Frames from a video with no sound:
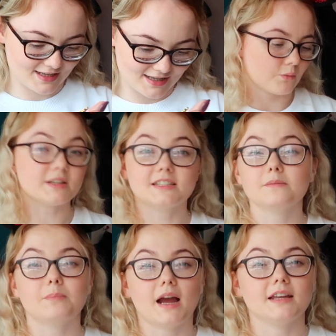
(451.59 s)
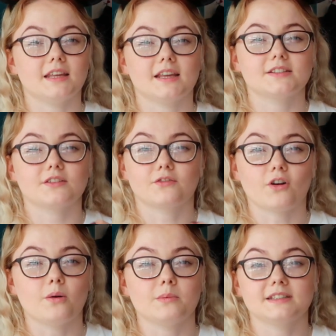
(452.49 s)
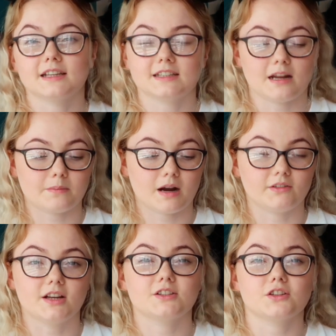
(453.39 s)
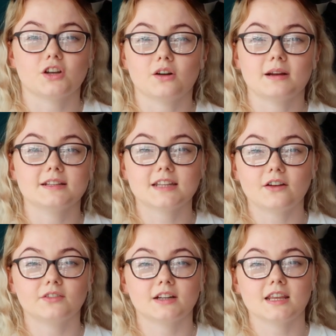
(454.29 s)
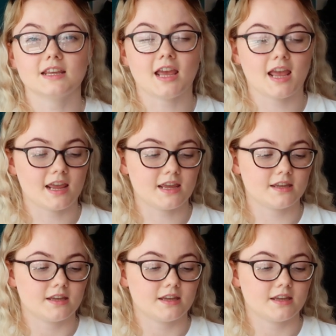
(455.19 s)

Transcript: We did buy this from Disneyland Paris, so it's definitely a